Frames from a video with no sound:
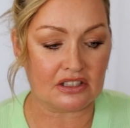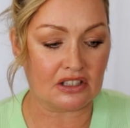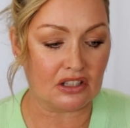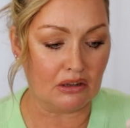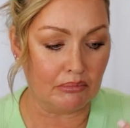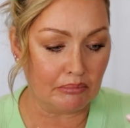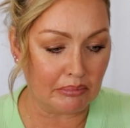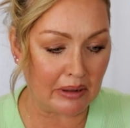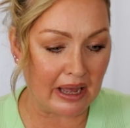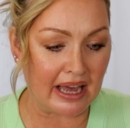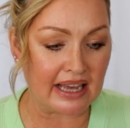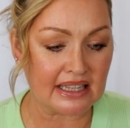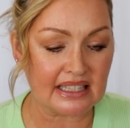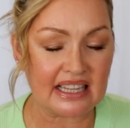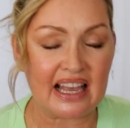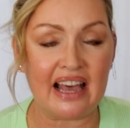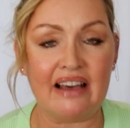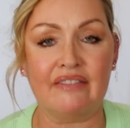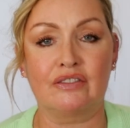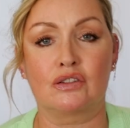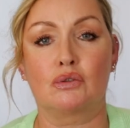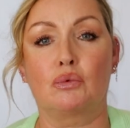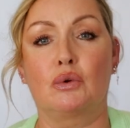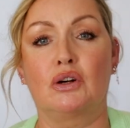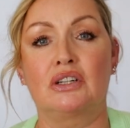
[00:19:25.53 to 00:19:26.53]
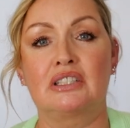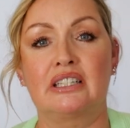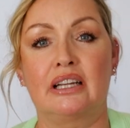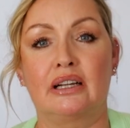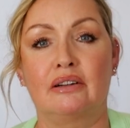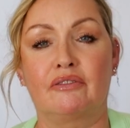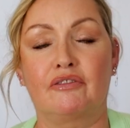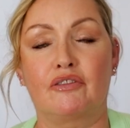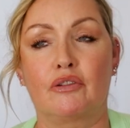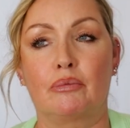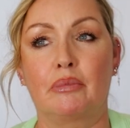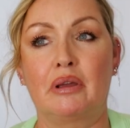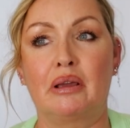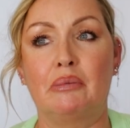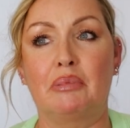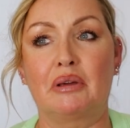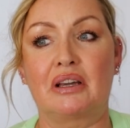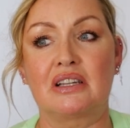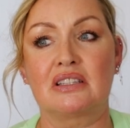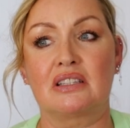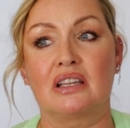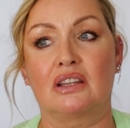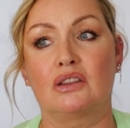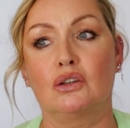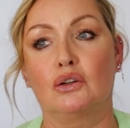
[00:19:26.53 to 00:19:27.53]
some bags haven't worked out for me
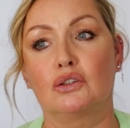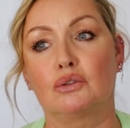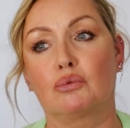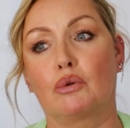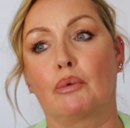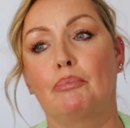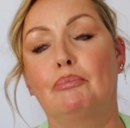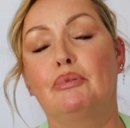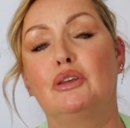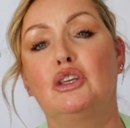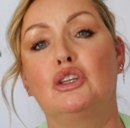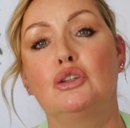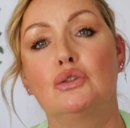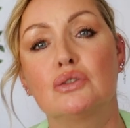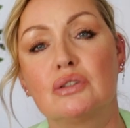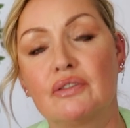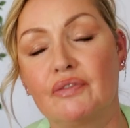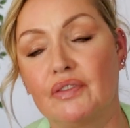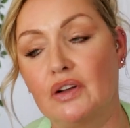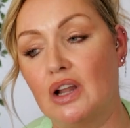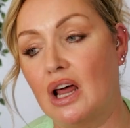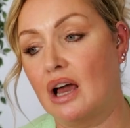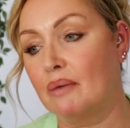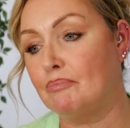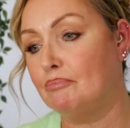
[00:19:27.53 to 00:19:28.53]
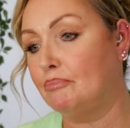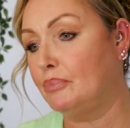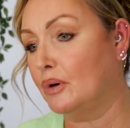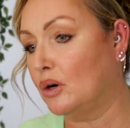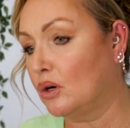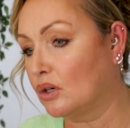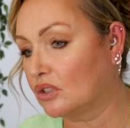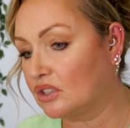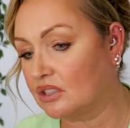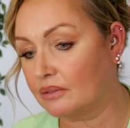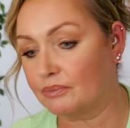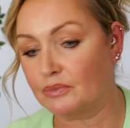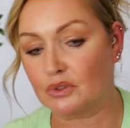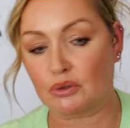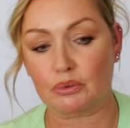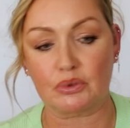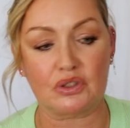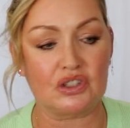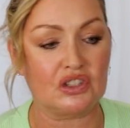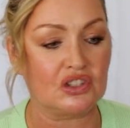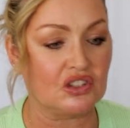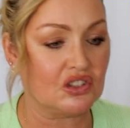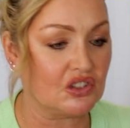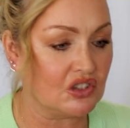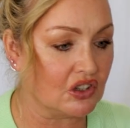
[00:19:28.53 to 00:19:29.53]
because I thought they were beautiful. I bought them, they were
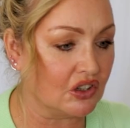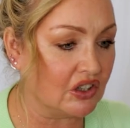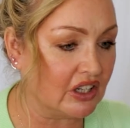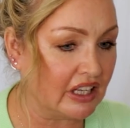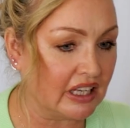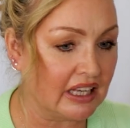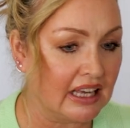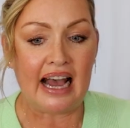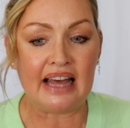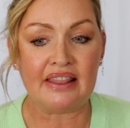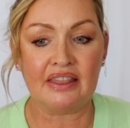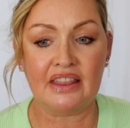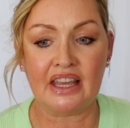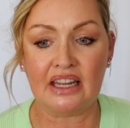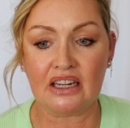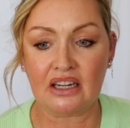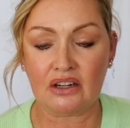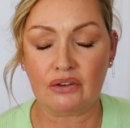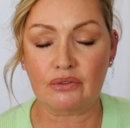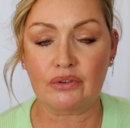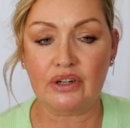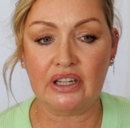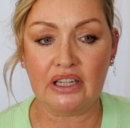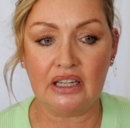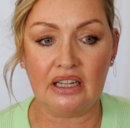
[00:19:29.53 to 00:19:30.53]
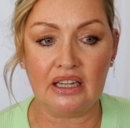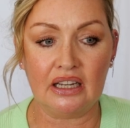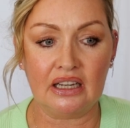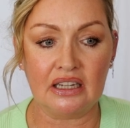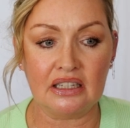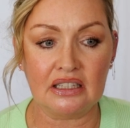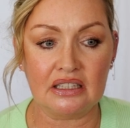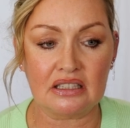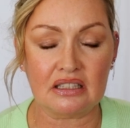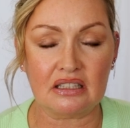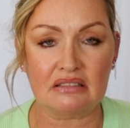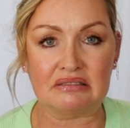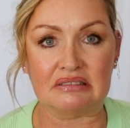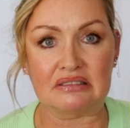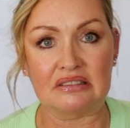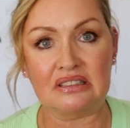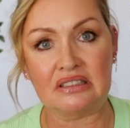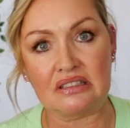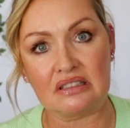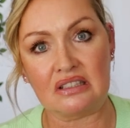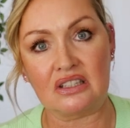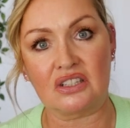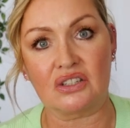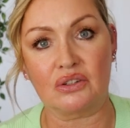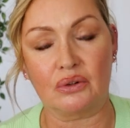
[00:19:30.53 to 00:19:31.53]
stunning. And then I realized, oh,
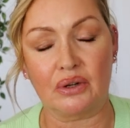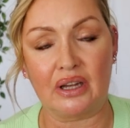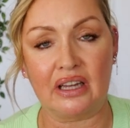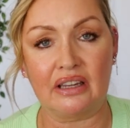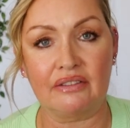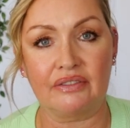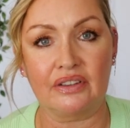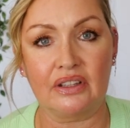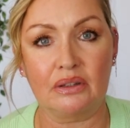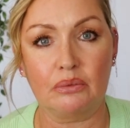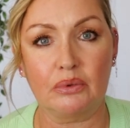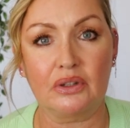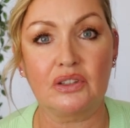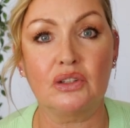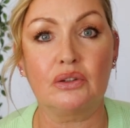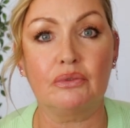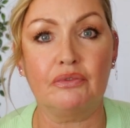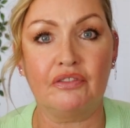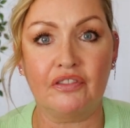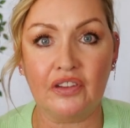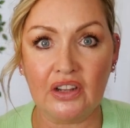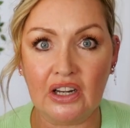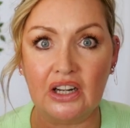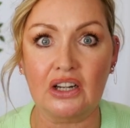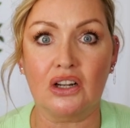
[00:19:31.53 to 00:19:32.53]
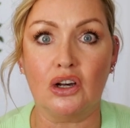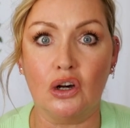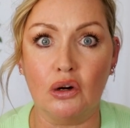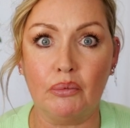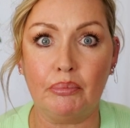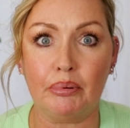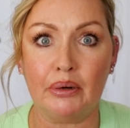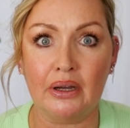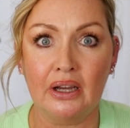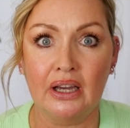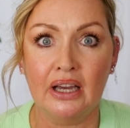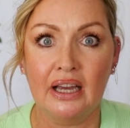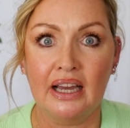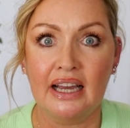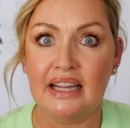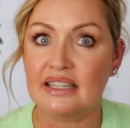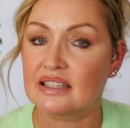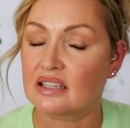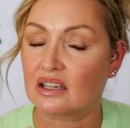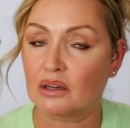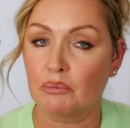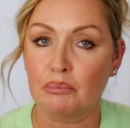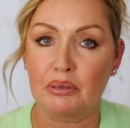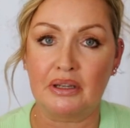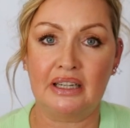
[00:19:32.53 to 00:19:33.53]
that's too heavy. When you fill it up, it's
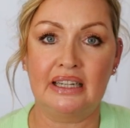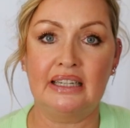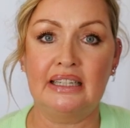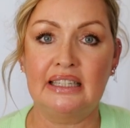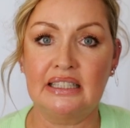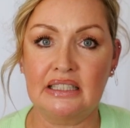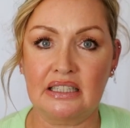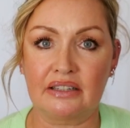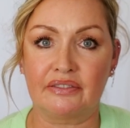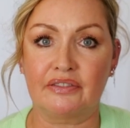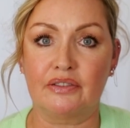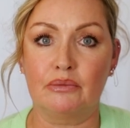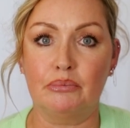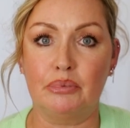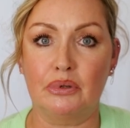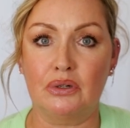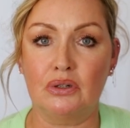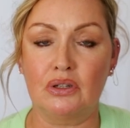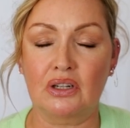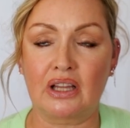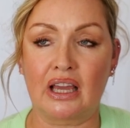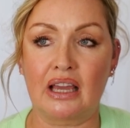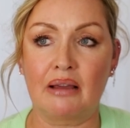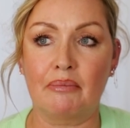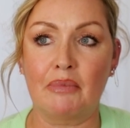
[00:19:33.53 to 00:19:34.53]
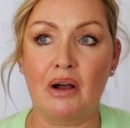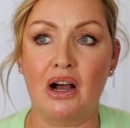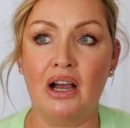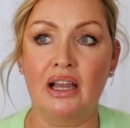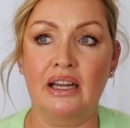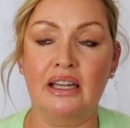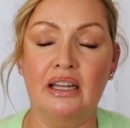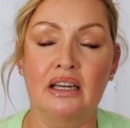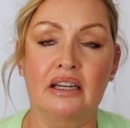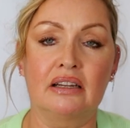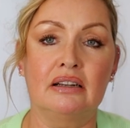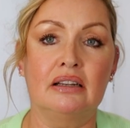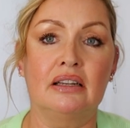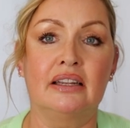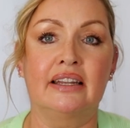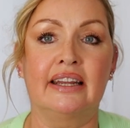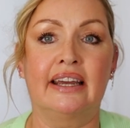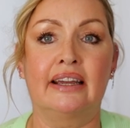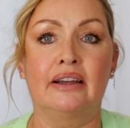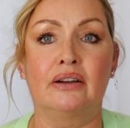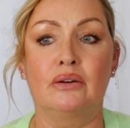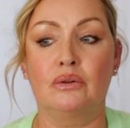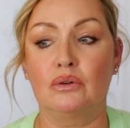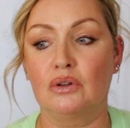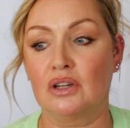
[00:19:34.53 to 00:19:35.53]
a completely different ball game. I
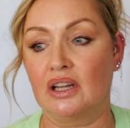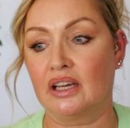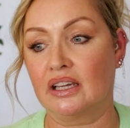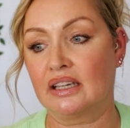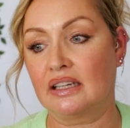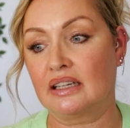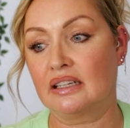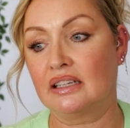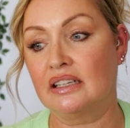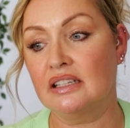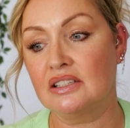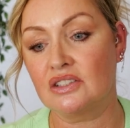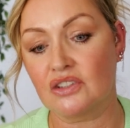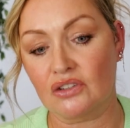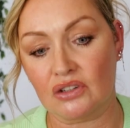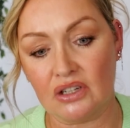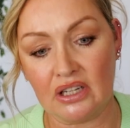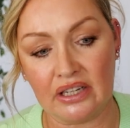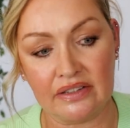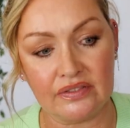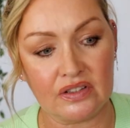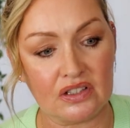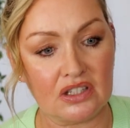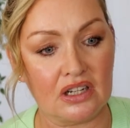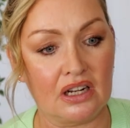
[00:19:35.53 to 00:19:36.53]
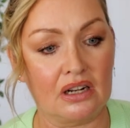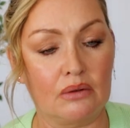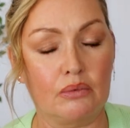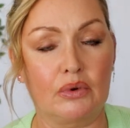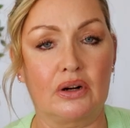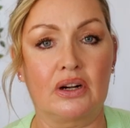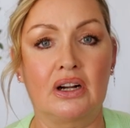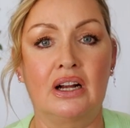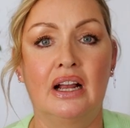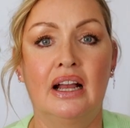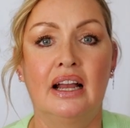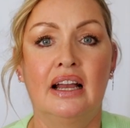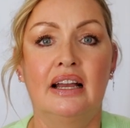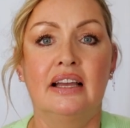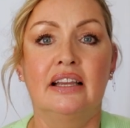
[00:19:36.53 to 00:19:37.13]
now like an easier lifestyle where,